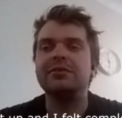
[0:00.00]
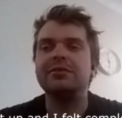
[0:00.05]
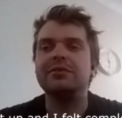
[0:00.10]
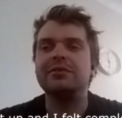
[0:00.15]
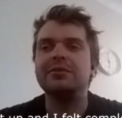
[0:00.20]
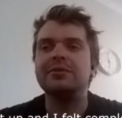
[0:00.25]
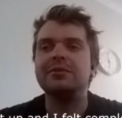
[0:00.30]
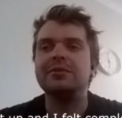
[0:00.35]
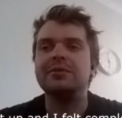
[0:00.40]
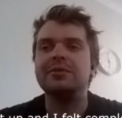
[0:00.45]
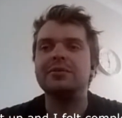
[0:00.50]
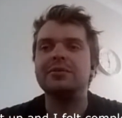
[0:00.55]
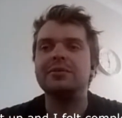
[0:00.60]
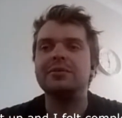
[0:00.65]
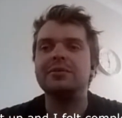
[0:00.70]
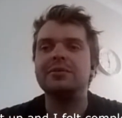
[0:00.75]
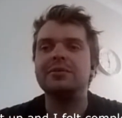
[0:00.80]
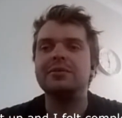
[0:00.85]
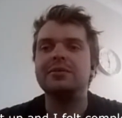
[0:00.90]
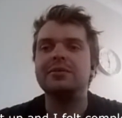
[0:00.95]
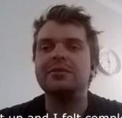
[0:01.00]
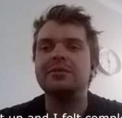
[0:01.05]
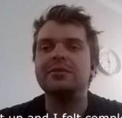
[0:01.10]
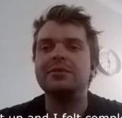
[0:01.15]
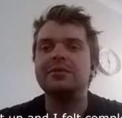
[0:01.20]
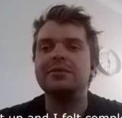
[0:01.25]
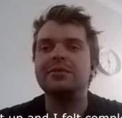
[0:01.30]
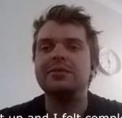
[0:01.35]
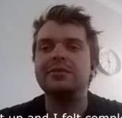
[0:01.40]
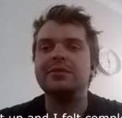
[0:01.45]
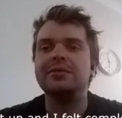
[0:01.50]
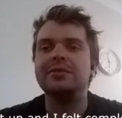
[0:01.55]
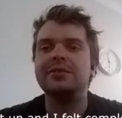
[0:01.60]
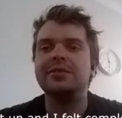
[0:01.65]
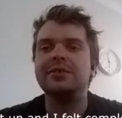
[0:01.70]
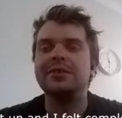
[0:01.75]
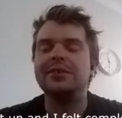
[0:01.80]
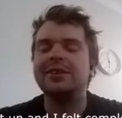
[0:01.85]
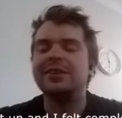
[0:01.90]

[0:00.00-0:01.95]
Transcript: [no speech]